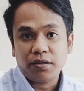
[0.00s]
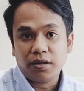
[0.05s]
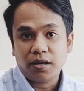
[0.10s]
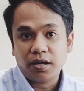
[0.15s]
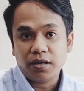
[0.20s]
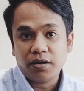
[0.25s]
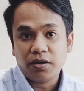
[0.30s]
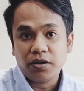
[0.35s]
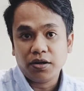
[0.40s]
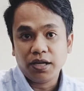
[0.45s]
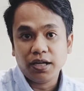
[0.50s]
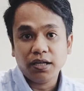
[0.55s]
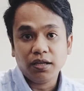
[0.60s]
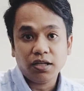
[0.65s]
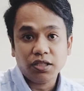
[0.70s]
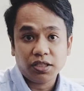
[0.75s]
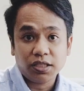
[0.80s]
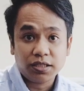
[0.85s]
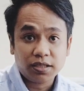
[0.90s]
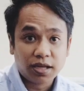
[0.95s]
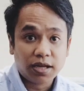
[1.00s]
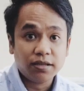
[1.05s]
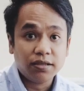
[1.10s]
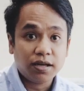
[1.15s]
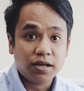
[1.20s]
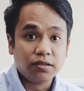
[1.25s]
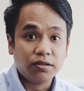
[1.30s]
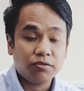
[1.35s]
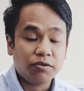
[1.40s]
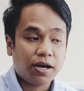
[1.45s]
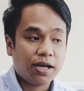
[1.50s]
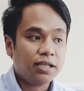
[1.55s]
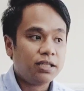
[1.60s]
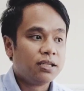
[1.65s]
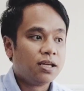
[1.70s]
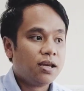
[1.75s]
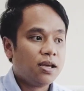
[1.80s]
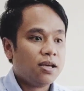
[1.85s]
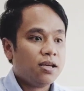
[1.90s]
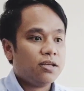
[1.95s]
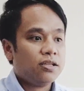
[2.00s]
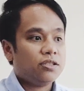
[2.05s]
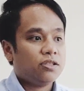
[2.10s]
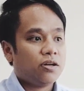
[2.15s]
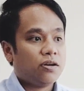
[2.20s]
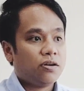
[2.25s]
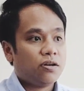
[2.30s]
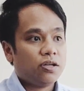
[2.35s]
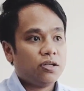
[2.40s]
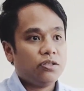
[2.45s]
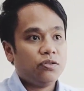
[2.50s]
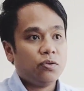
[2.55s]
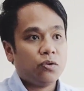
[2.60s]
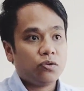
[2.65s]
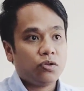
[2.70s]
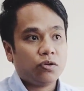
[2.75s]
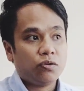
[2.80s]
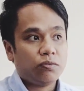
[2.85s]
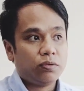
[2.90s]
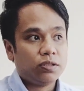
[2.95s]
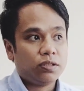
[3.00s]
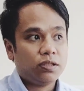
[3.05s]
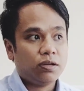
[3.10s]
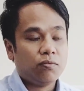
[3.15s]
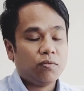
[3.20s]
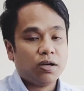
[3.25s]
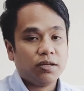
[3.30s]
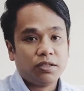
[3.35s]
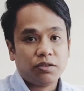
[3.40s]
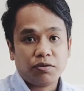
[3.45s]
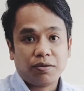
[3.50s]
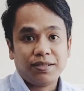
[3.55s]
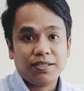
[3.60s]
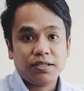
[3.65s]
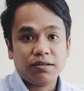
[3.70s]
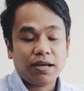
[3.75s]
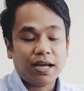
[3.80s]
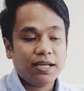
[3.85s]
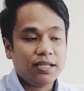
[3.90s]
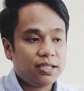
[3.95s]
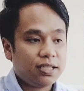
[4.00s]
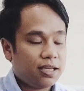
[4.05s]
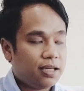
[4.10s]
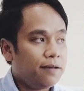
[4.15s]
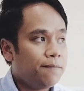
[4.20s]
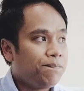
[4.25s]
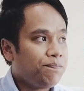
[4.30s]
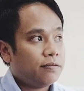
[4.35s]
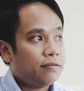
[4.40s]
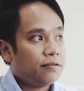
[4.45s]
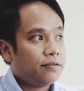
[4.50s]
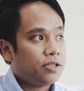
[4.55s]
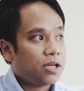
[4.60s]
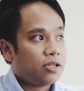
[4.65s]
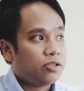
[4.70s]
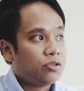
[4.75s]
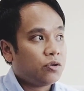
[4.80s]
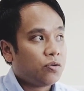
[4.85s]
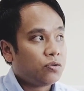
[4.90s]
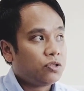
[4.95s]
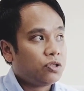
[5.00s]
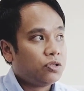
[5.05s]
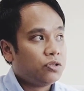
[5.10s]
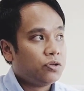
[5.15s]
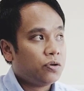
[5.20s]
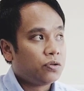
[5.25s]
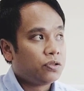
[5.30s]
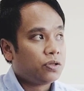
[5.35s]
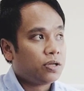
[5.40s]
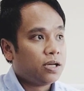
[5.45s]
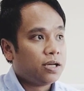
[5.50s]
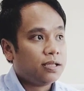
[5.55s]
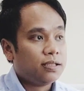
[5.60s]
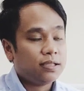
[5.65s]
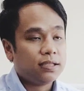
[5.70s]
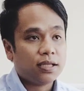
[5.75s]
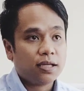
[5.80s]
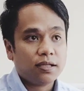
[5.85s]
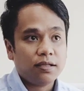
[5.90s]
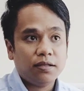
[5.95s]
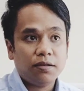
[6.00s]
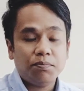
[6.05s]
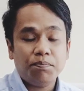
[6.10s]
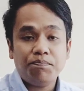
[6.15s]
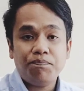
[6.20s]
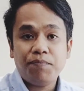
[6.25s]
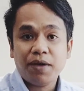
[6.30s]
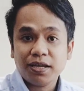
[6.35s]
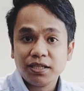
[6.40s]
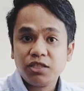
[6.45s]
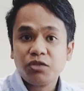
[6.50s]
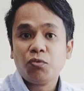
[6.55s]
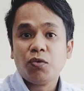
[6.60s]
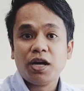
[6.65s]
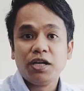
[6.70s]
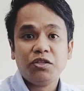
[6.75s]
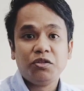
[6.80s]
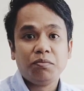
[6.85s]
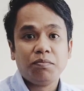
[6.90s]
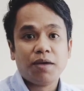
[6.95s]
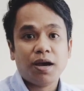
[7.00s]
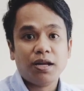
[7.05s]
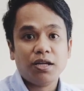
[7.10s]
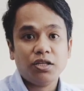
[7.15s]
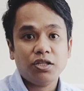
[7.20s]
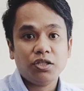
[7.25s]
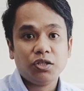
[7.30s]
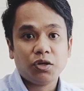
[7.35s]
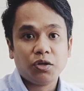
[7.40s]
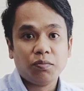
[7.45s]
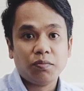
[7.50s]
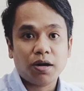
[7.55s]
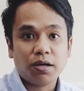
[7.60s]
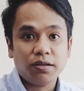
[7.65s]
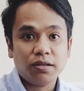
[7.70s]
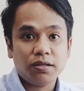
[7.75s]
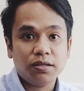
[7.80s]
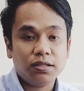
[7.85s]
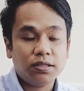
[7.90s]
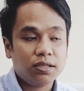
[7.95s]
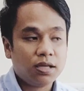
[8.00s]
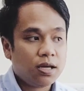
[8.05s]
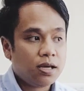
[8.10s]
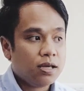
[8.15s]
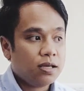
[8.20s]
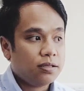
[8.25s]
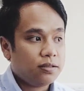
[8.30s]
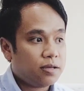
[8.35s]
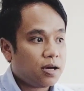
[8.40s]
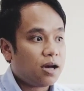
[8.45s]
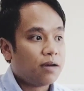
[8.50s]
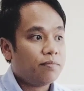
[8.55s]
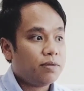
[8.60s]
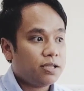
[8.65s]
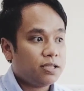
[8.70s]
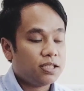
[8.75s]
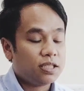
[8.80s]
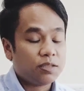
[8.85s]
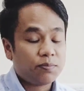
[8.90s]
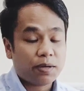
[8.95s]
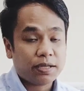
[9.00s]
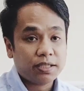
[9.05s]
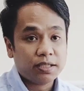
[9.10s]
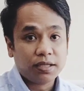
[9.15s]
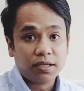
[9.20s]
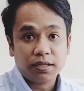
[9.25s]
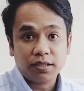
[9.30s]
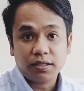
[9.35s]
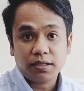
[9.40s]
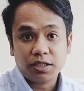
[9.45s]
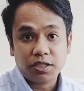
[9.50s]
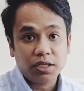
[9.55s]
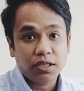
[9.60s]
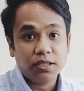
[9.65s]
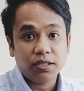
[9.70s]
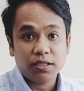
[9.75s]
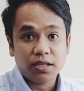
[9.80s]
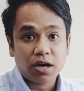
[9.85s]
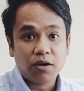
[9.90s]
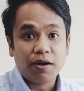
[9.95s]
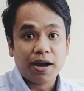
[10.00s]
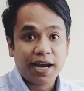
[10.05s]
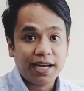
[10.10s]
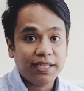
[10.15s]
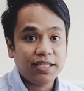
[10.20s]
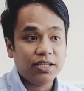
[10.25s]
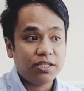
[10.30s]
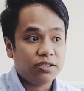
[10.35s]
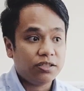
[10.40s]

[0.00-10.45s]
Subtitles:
and her English is not that great. So her daughter was the one translating. I talked to her daughter and said the best way to manage her mother's diabetes, especially that she is now 80